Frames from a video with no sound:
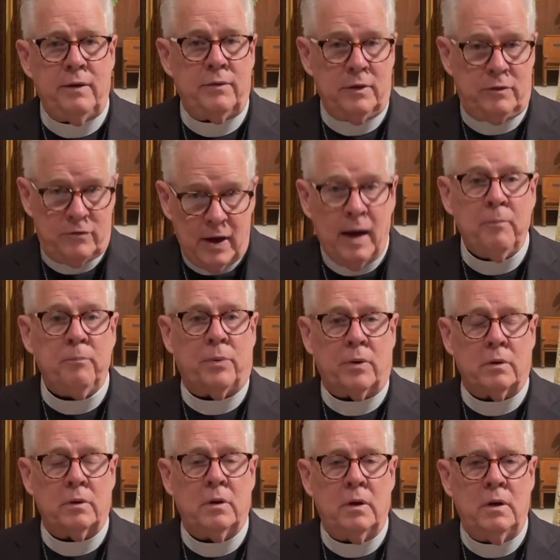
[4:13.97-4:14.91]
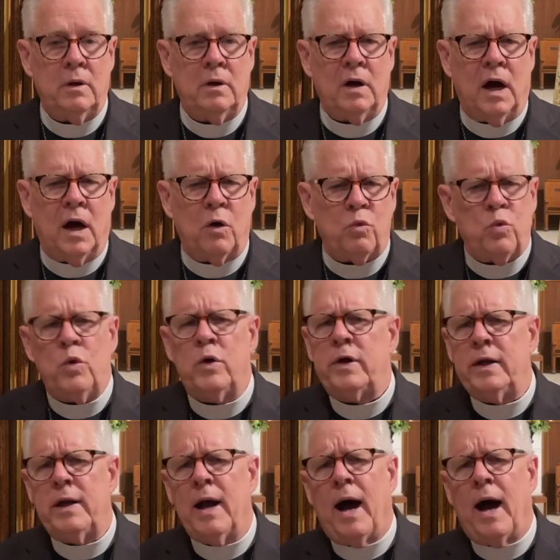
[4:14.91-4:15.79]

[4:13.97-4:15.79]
the temple, a wooded